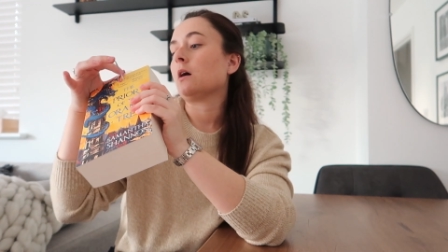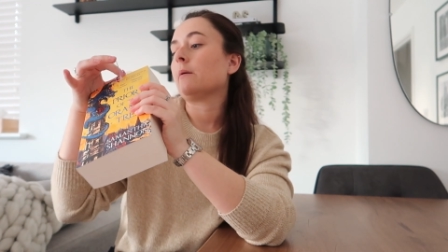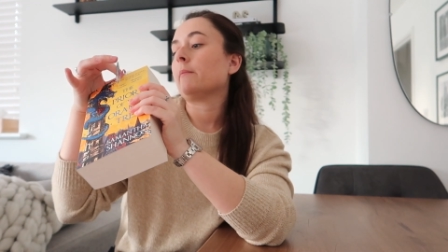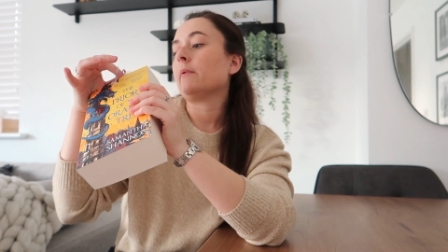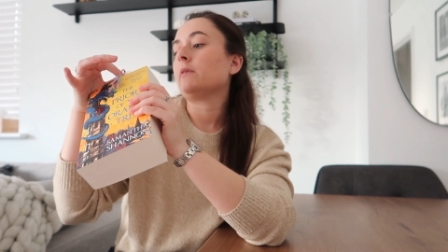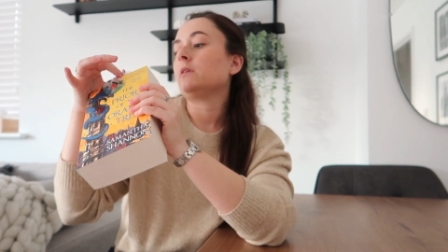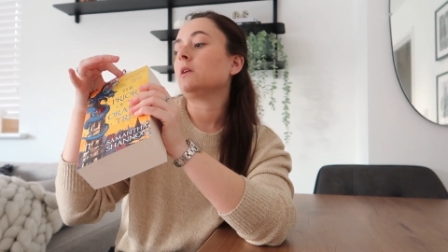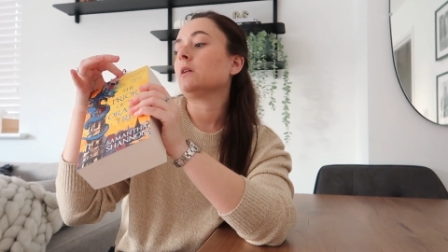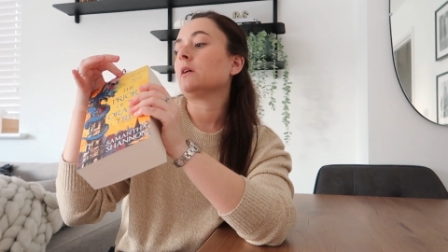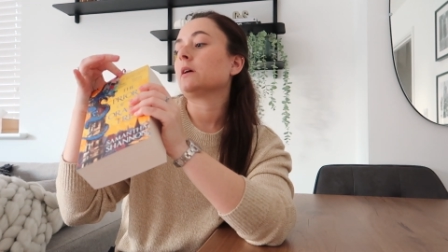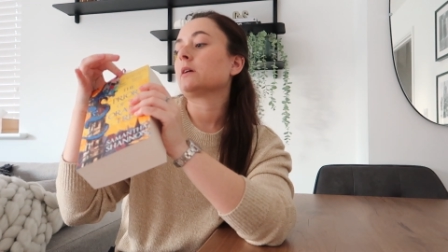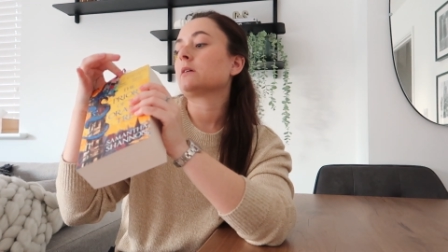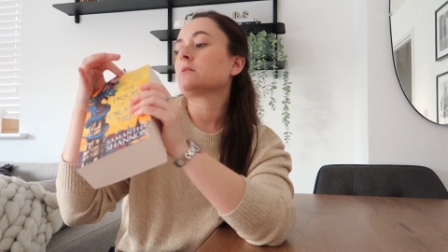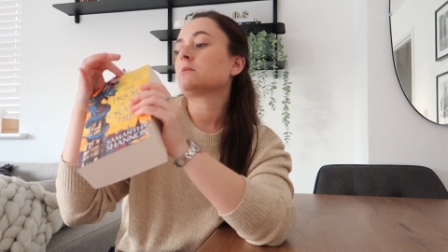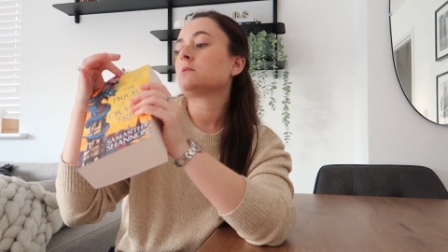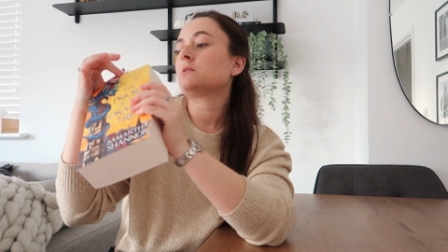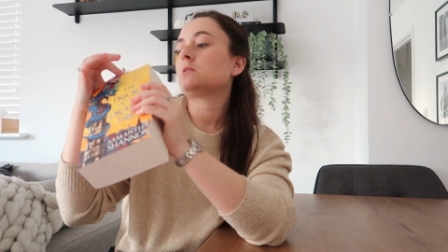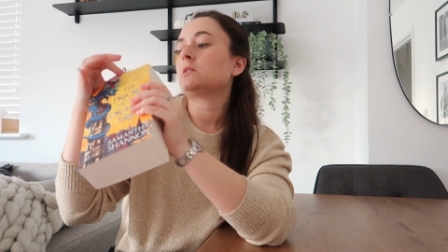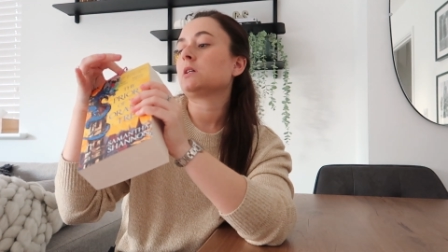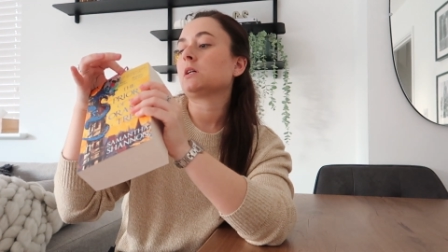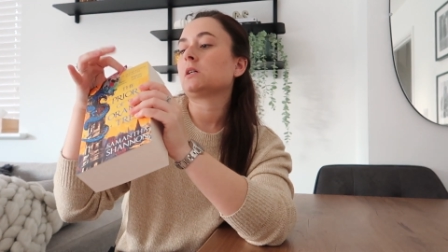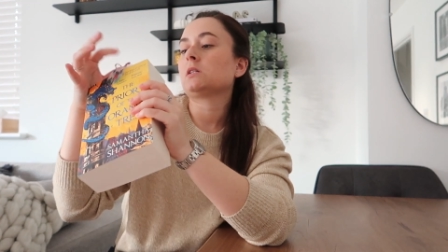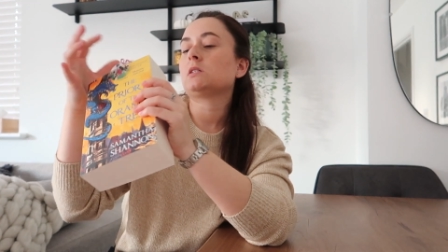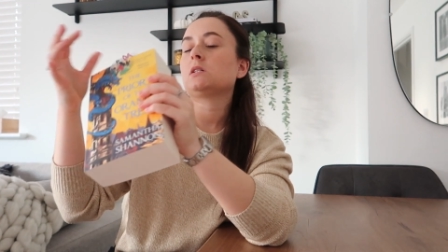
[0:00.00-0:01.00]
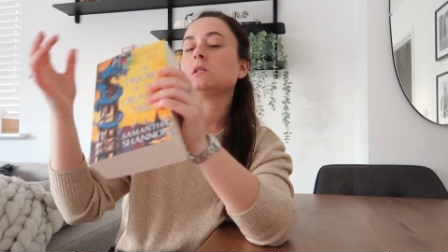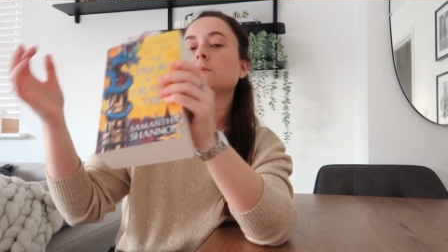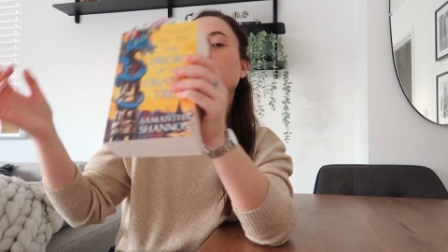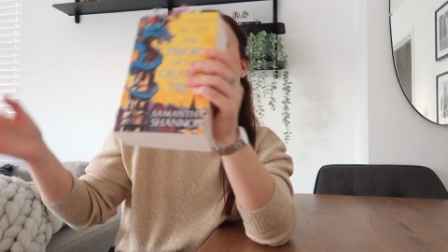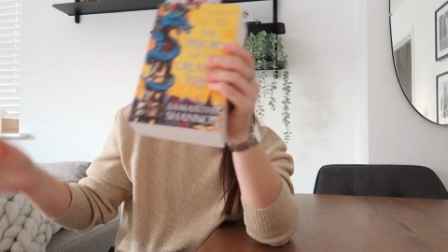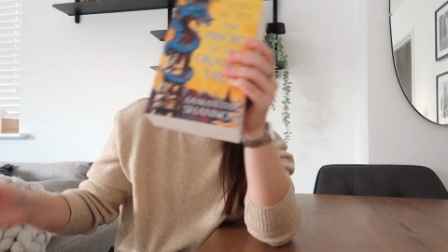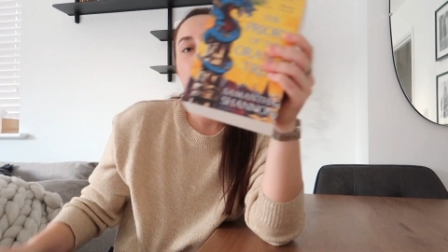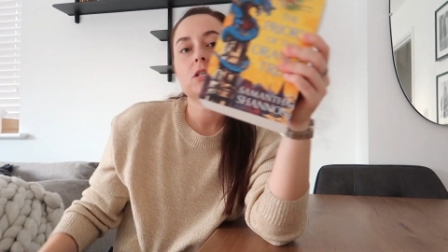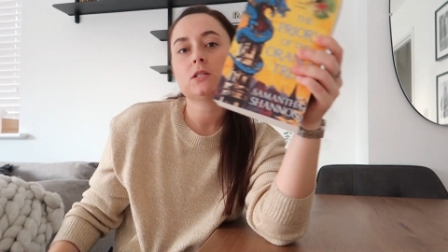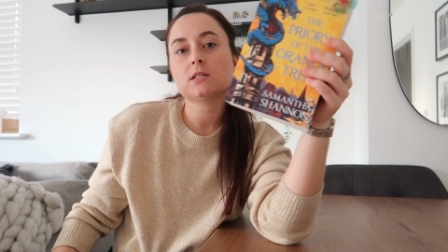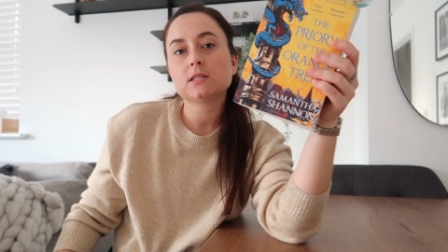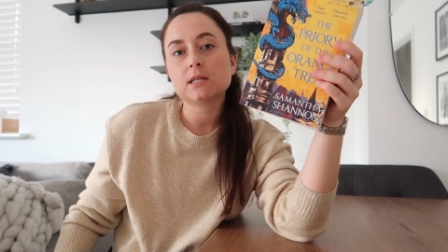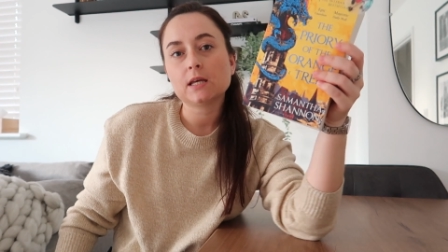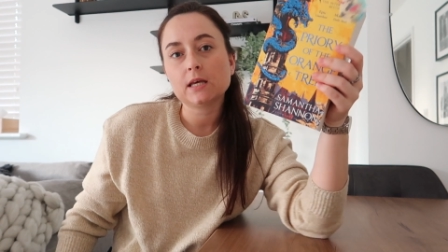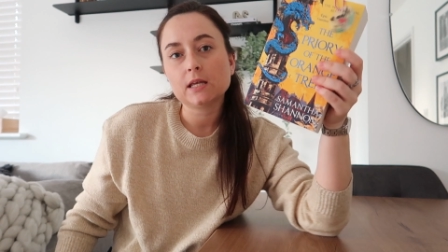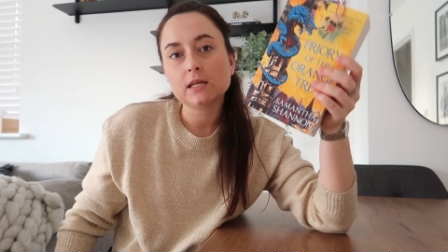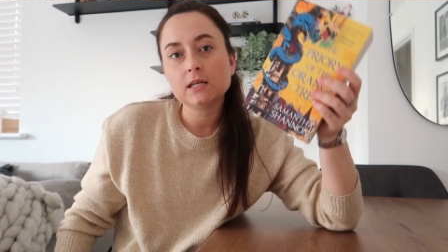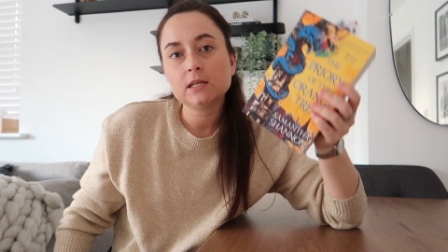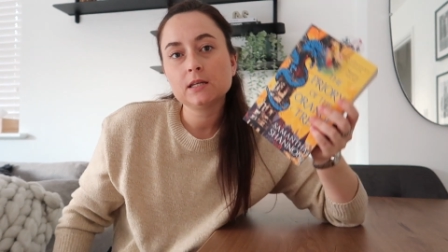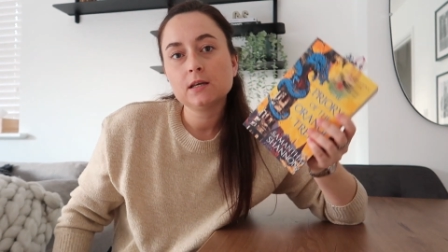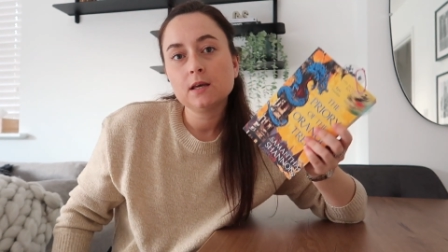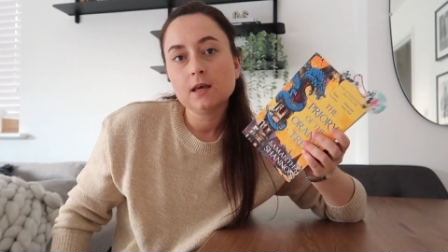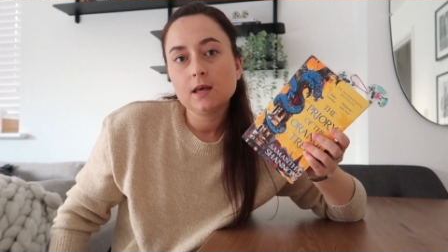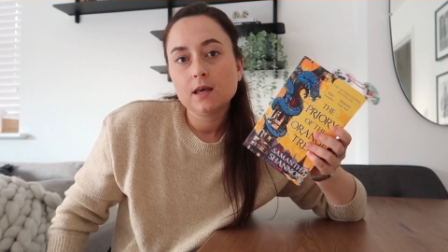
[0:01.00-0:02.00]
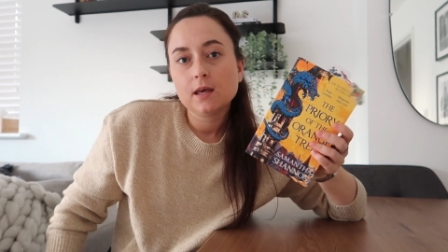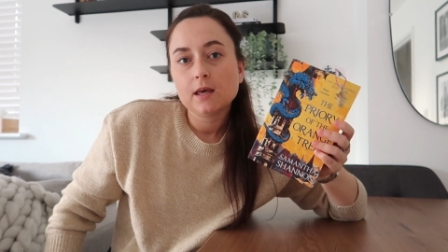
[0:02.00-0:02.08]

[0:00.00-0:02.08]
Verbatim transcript: I'm only like sixty pages in.